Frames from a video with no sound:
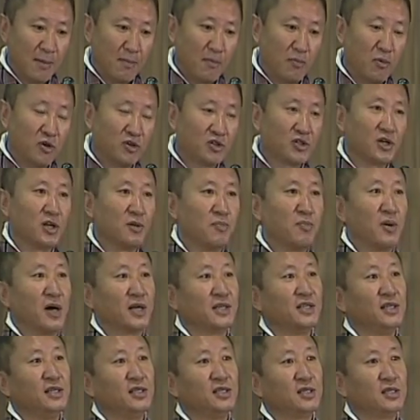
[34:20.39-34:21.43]
political
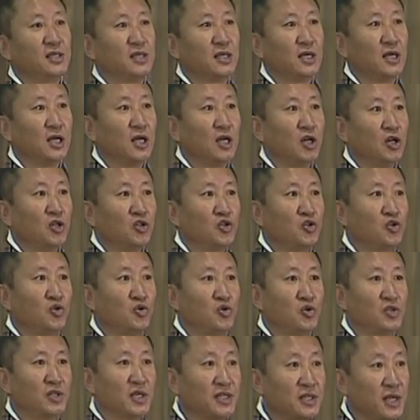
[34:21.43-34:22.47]
parties to
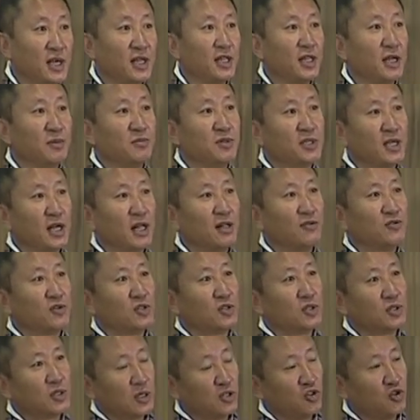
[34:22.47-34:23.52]
sustain
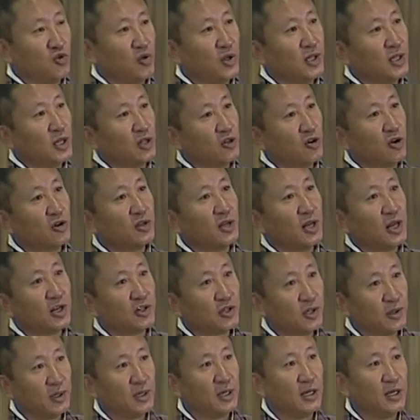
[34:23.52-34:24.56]
themselves during the
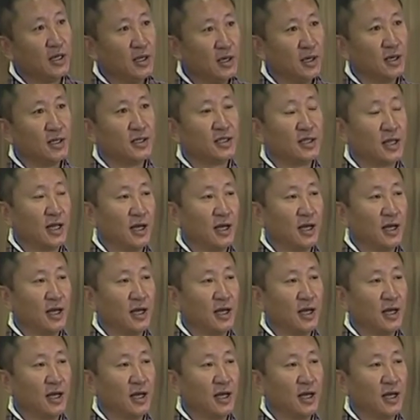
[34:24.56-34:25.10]
non-election years.